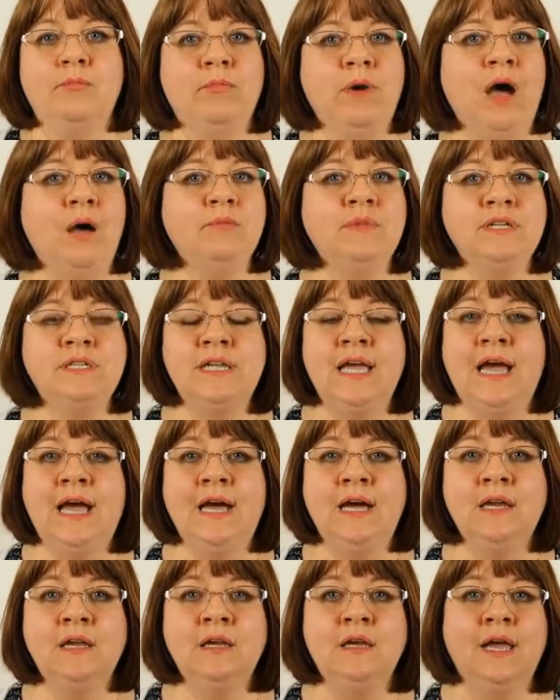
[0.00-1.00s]
Mom and
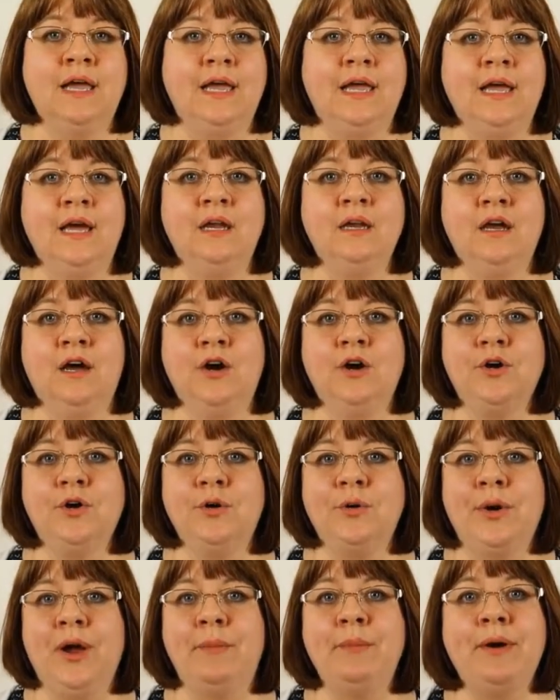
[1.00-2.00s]
dad, aunt,
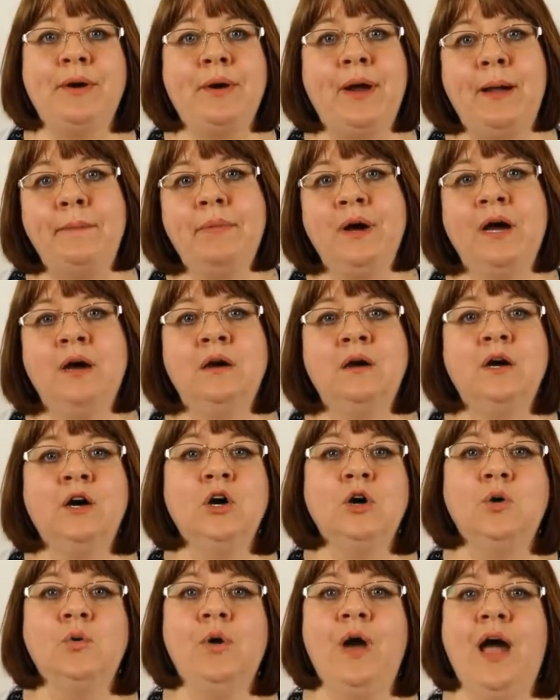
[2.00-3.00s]
uncle, grandma, grandpa,
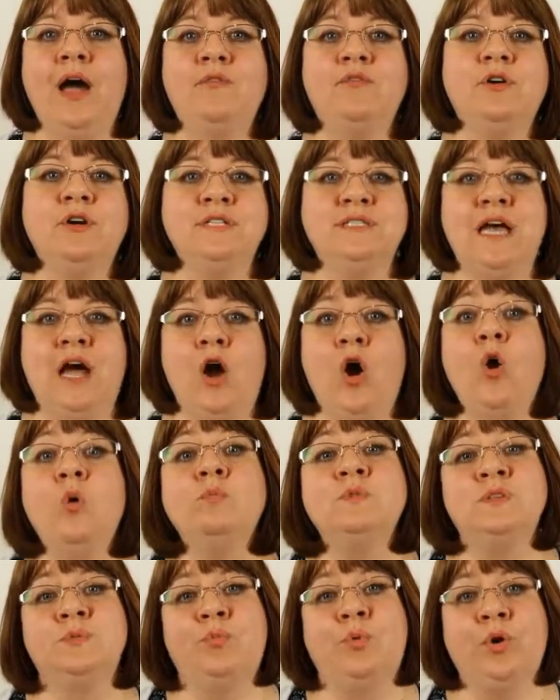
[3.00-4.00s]
whoever is at
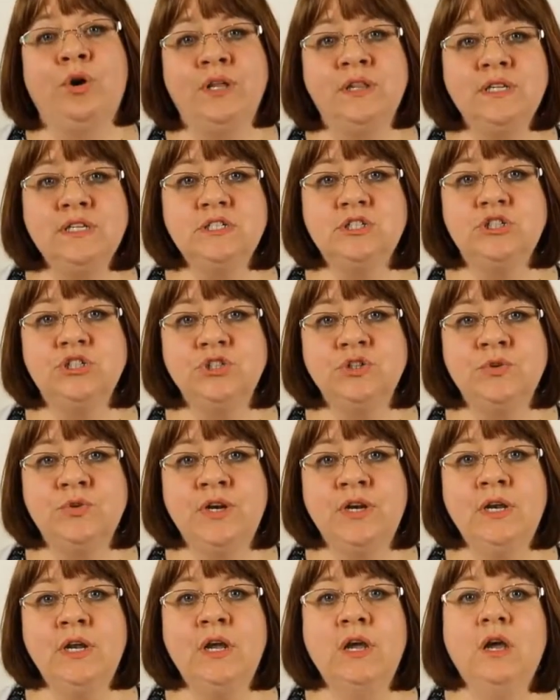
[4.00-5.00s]
home supporting these
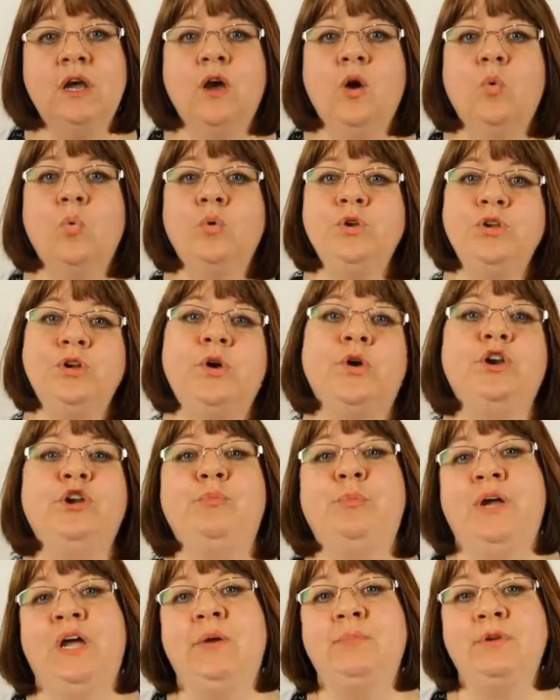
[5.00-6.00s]
children, when you go
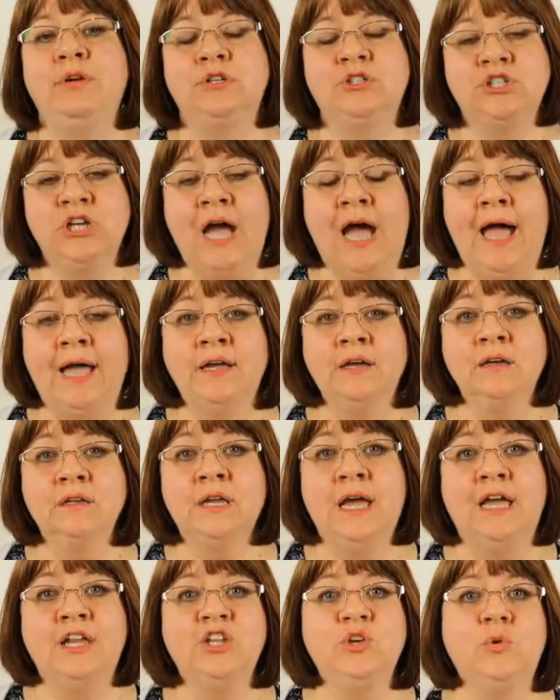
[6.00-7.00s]
to pick up your
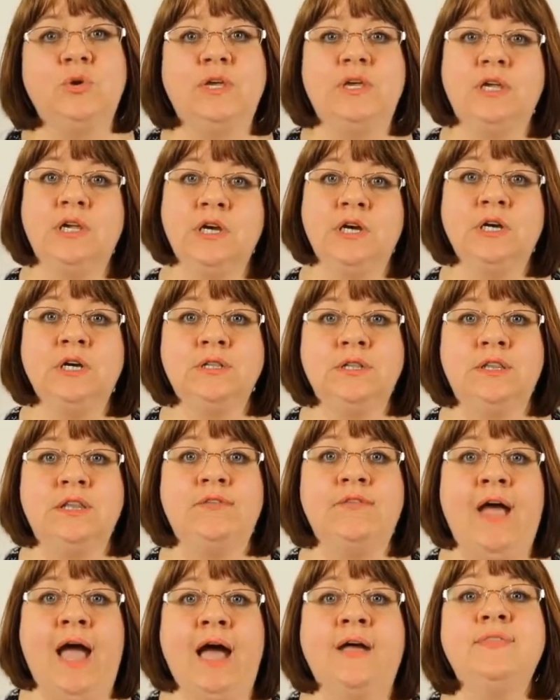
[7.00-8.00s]
child and you hear that
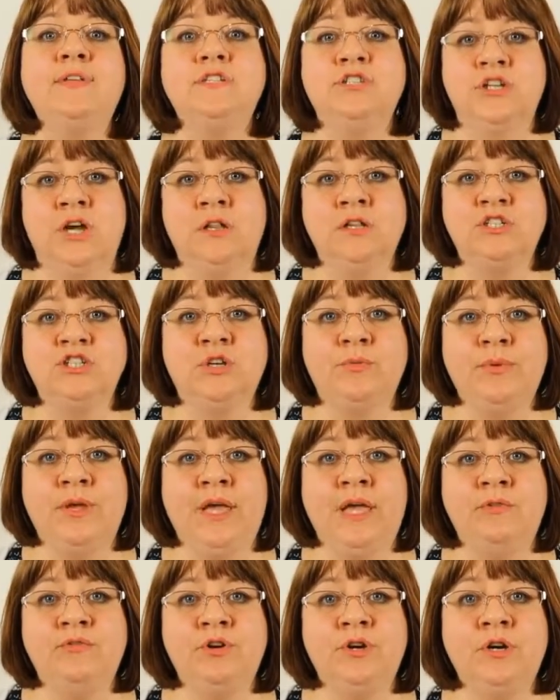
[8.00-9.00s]
they've had this challenging
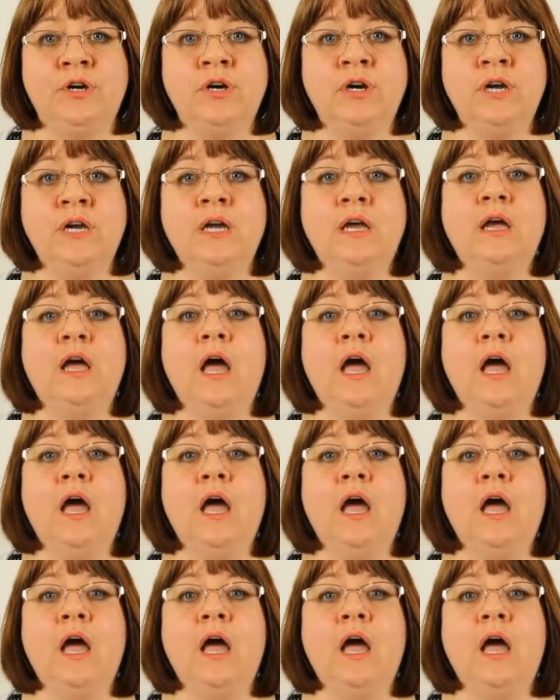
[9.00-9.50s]
behavior,